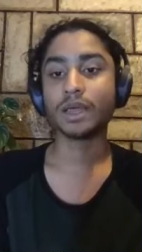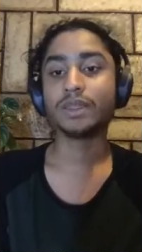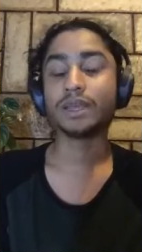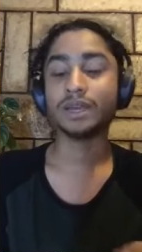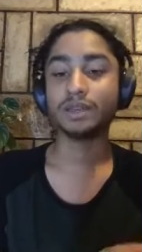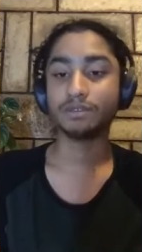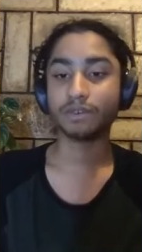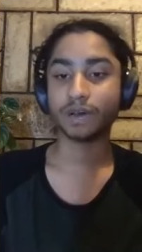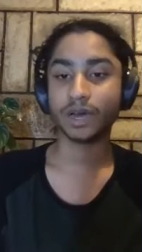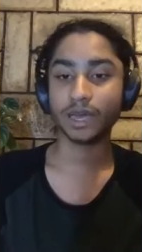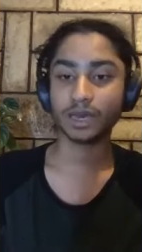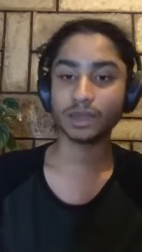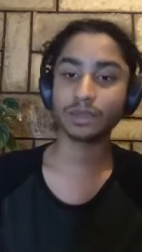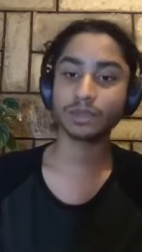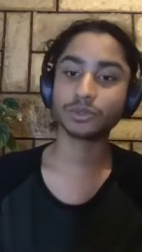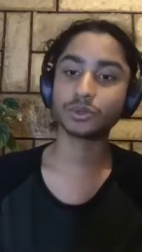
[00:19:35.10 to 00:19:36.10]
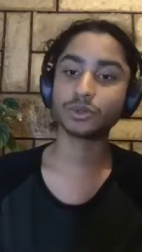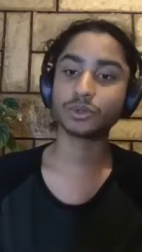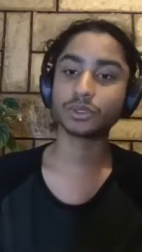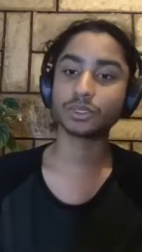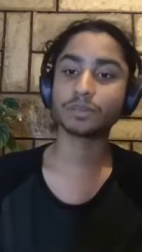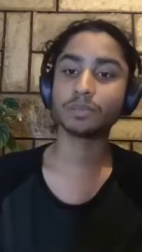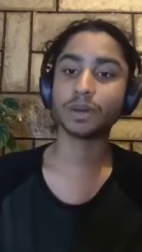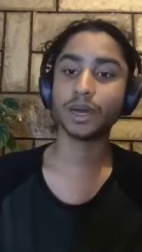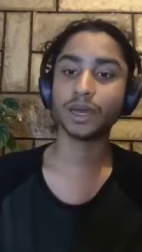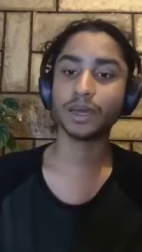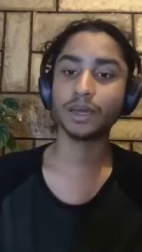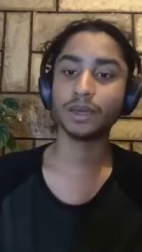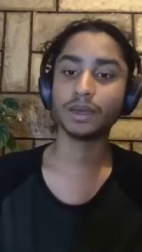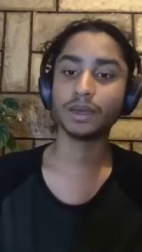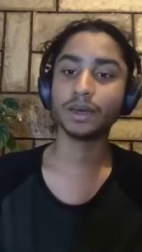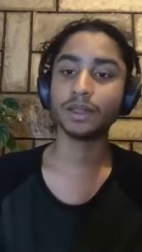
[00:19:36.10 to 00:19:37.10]
the divide that's caused
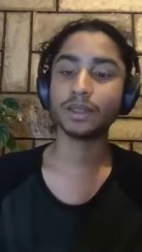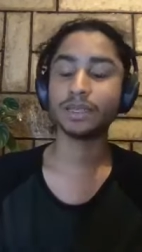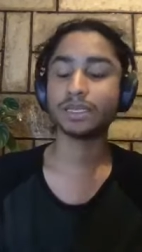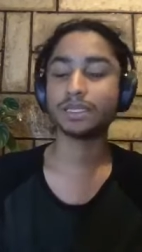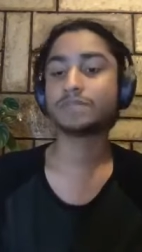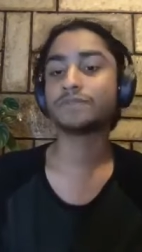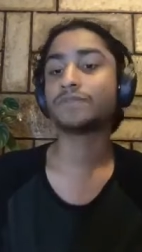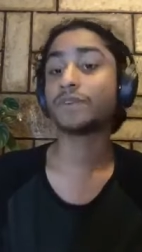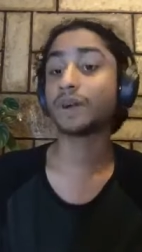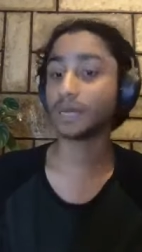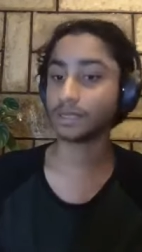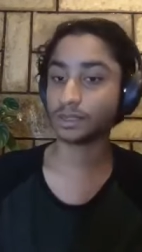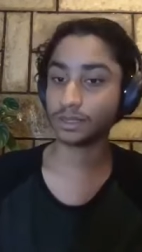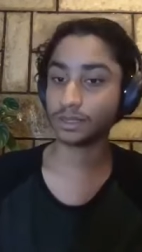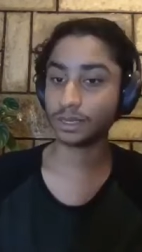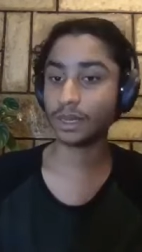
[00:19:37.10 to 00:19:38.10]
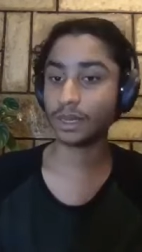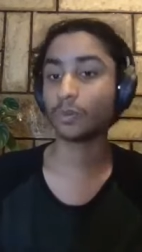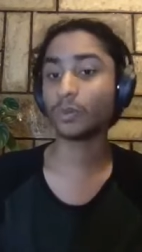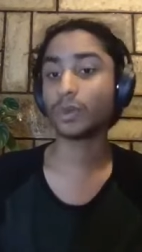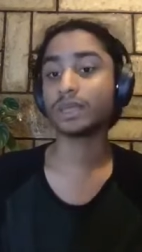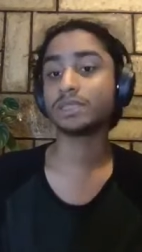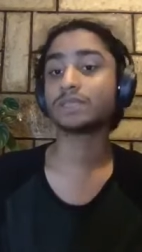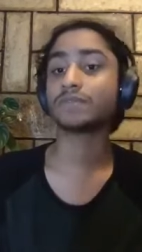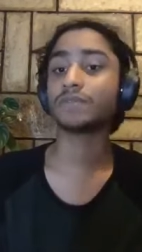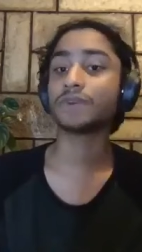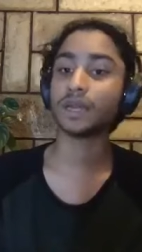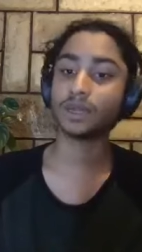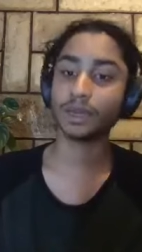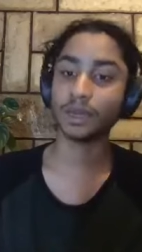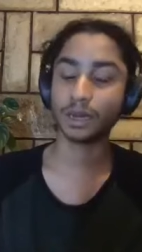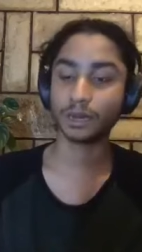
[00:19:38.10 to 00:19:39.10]
by these funds and where this
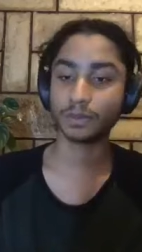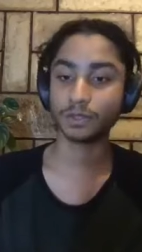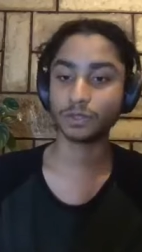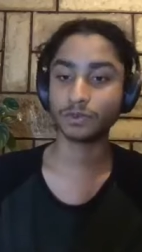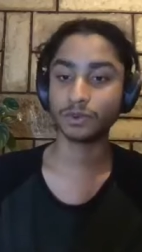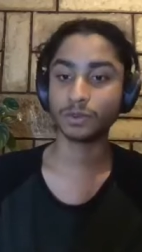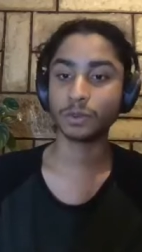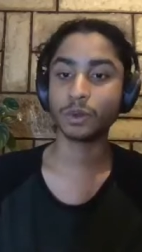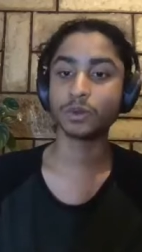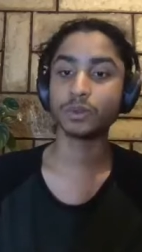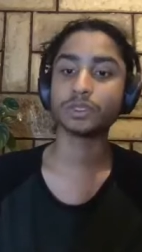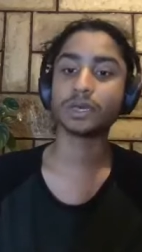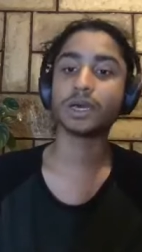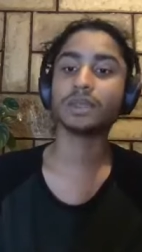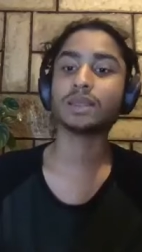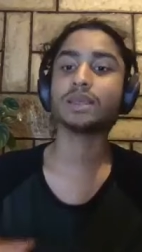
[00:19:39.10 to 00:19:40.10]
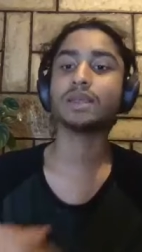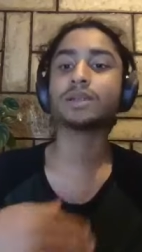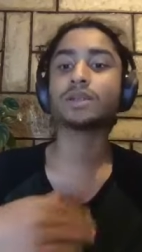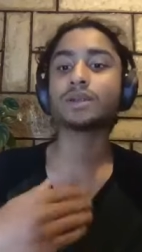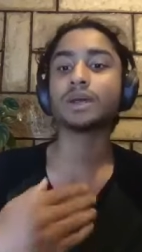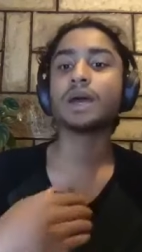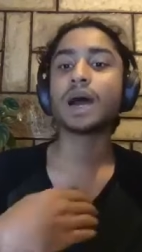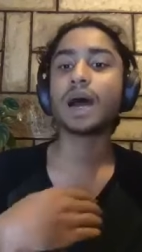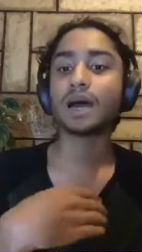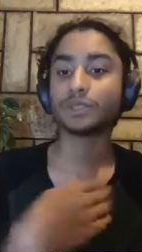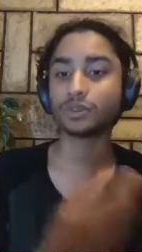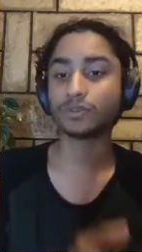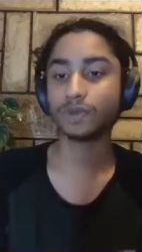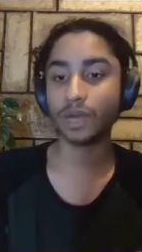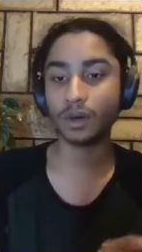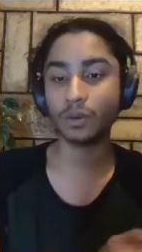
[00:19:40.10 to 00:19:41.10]
funding comes from. Because I think as
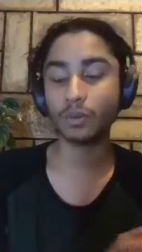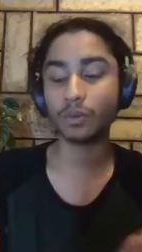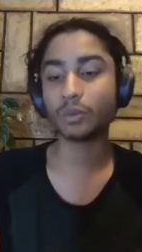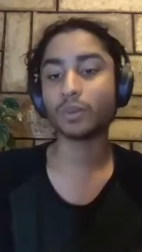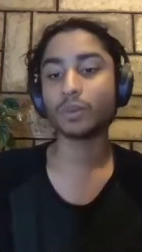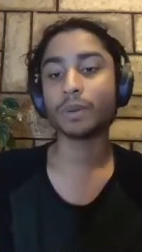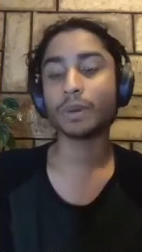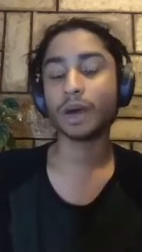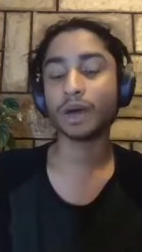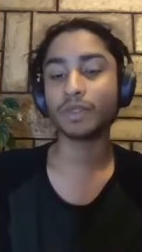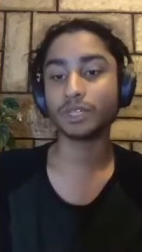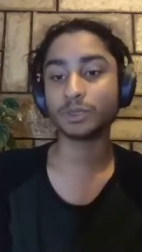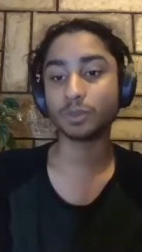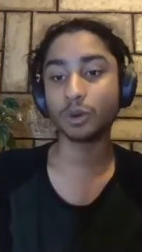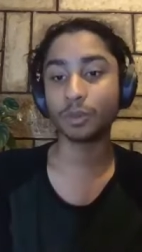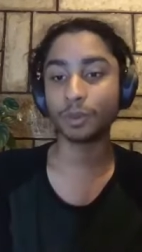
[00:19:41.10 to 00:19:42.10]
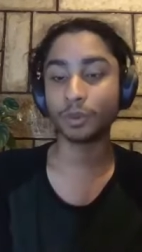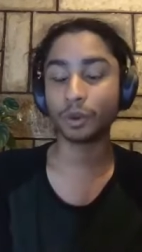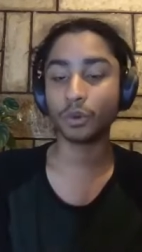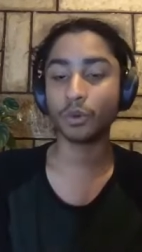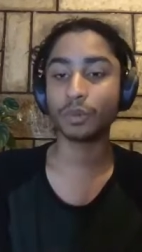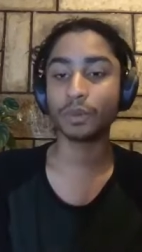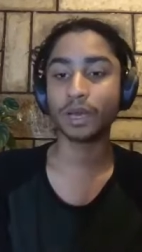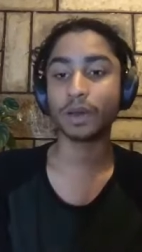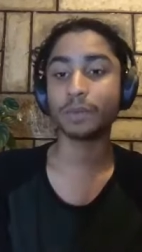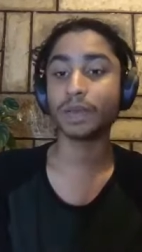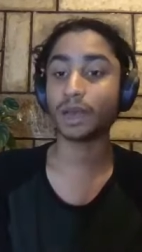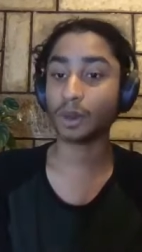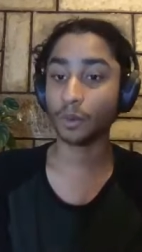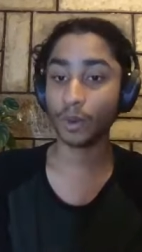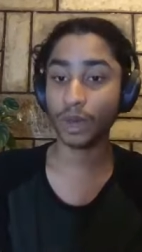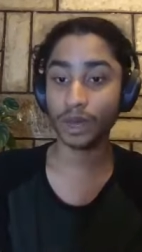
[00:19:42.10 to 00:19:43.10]
of now, we, uh, there's more people who are
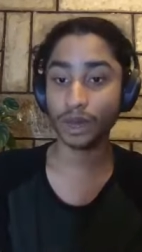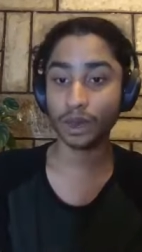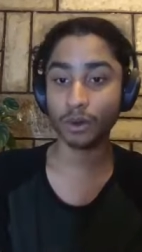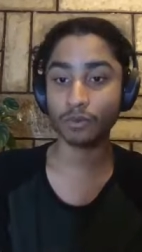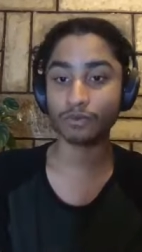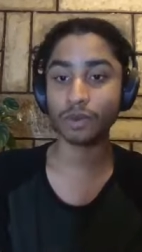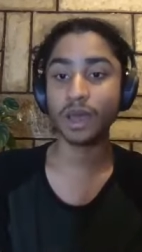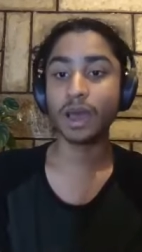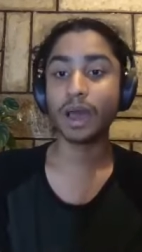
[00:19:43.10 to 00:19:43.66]
becoming aware of